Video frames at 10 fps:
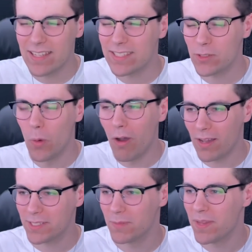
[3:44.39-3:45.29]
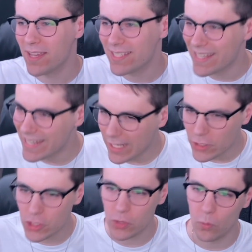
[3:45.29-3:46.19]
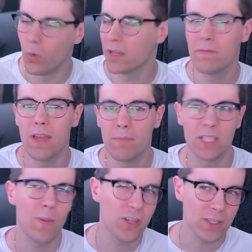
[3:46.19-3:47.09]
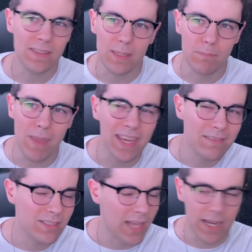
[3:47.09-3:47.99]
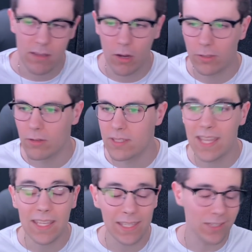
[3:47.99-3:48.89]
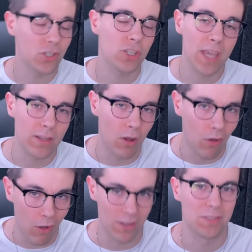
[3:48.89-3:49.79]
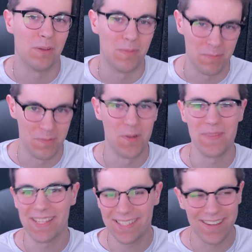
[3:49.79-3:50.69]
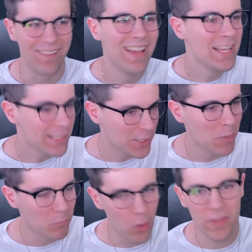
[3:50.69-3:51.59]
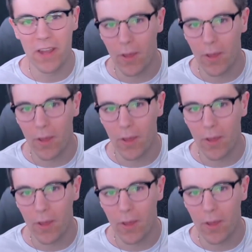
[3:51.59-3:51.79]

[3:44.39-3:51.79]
it's so awesome because each one of them, especially the main side characters, they each get awesome moments, you know, some more than